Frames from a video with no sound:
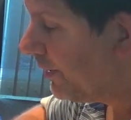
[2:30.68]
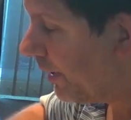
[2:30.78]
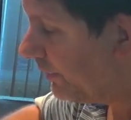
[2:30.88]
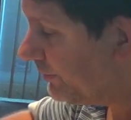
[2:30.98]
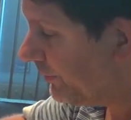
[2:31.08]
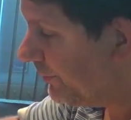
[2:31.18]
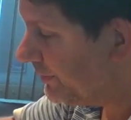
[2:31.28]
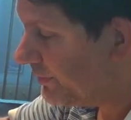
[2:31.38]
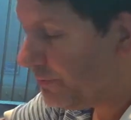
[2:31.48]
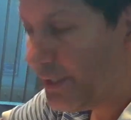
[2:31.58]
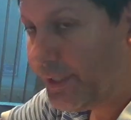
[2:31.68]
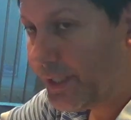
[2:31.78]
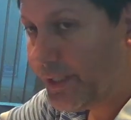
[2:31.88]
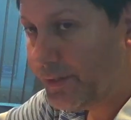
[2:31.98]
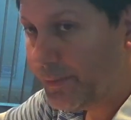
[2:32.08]
Also, this is running at
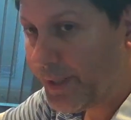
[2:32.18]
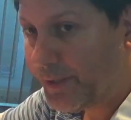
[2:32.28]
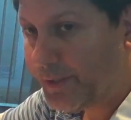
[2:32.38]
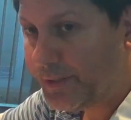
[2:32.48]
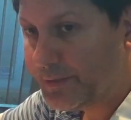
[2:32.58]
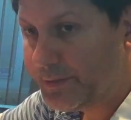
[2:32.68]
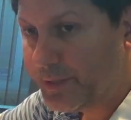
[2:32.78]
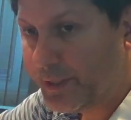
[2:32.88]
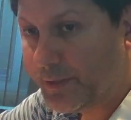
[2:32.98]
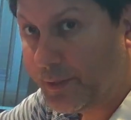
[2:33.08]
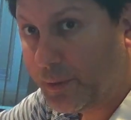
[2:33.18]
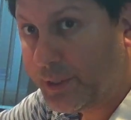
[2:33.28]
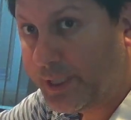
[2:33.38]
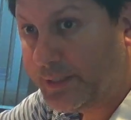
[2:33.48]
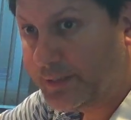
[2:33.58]
100 megahertz on a
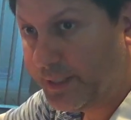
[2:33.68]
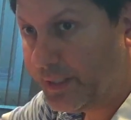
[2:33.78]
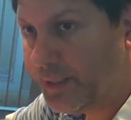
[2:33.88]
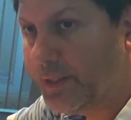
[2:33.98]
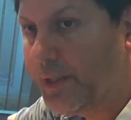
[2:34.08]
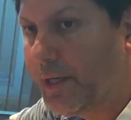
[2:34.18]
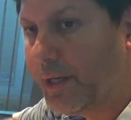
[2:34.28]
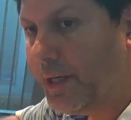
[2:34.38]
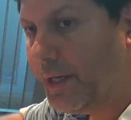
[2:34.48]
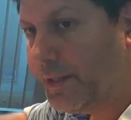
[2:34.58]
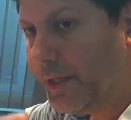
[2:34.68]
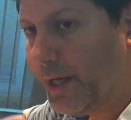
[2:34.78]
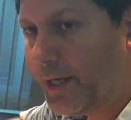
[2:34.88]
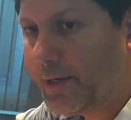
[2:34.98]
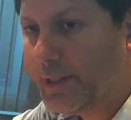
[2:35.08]
lower end Zinc. On the
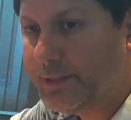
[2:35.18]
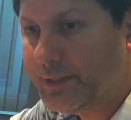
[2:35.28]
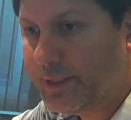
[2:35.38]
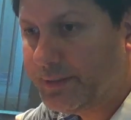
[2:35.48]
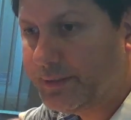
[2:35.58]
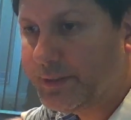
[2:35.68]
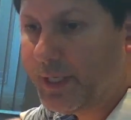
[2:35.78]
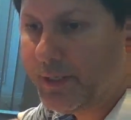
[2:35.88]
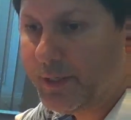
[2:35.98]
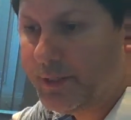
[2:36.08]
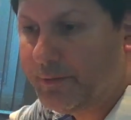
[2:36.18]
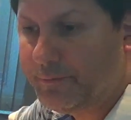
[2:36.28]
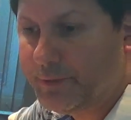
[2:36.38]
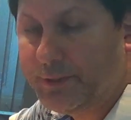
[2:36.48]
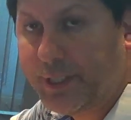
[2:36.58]
higher end Zincs and on
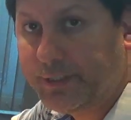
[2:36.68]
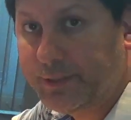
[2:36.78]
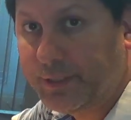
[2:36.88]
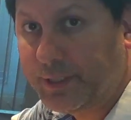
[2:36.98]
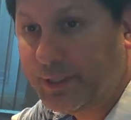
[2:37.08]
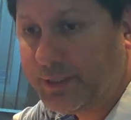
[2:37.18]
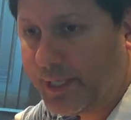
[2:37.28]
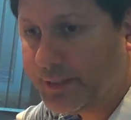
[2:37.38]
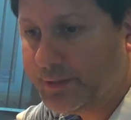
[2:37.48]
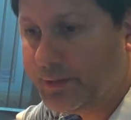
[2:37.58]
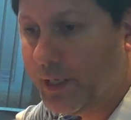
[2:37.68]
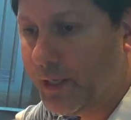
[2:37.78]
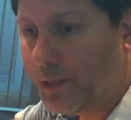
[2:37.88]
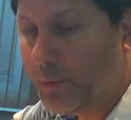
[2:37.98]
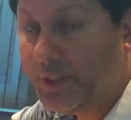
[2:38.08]
Vertex and Kintex,
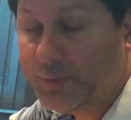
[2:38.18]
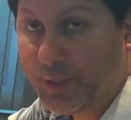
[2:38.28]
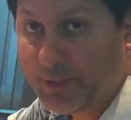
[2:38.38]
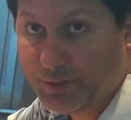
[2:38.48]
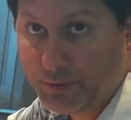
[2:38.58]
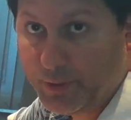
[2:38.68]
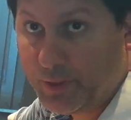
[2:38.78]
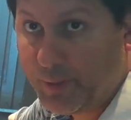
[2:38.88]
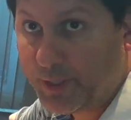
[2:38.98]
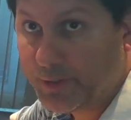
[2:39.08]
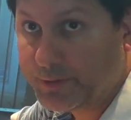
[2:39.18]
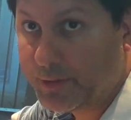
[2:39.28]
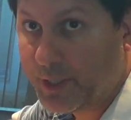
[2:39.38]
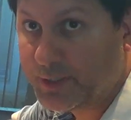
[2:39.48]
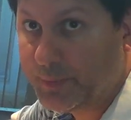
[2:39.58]
we expect a 200 megahertz
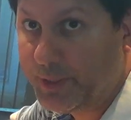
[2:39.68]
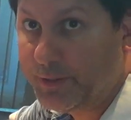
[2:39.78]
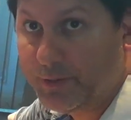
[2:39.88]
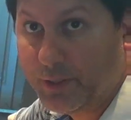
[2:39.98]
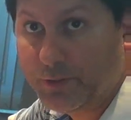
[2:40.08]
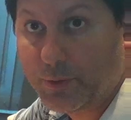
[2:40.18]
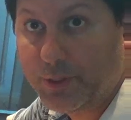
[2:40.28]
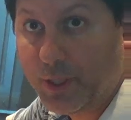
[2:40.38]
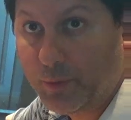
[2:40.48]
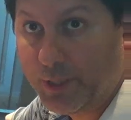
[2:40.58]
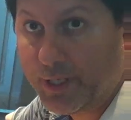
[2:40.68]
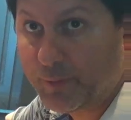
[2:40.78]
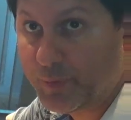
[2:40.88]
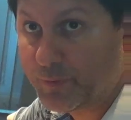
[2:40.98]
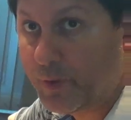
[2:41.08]
clock speed, so a doubling
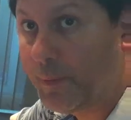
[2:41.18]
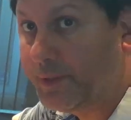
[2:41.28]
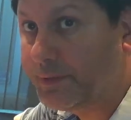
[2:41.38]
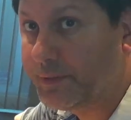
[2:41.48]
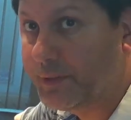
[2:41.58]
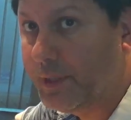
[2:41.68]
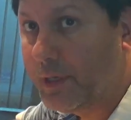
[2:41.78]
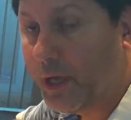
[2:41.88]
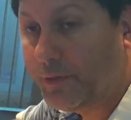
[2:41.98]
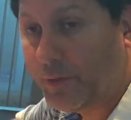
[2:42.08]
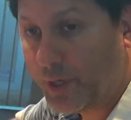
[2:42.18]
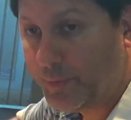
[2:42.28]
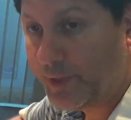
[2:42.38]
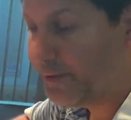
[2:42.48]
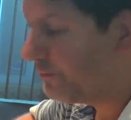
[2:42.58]
of performance, on
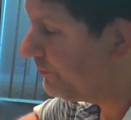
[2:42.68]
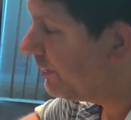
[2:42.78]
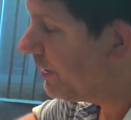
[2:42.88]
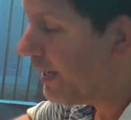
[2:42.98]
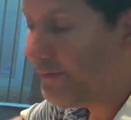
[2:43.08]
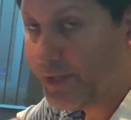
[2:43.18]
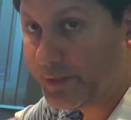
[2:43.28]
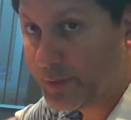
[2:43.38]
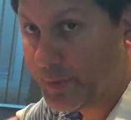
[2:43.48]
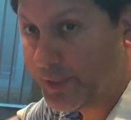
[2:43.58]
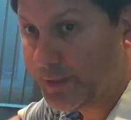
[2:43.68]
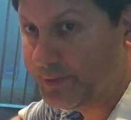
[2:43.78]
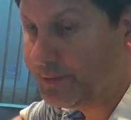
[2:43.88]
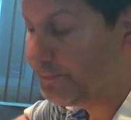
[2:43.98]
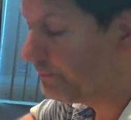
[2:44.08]
top of having extra
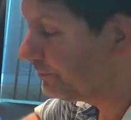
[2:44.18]
parallelism.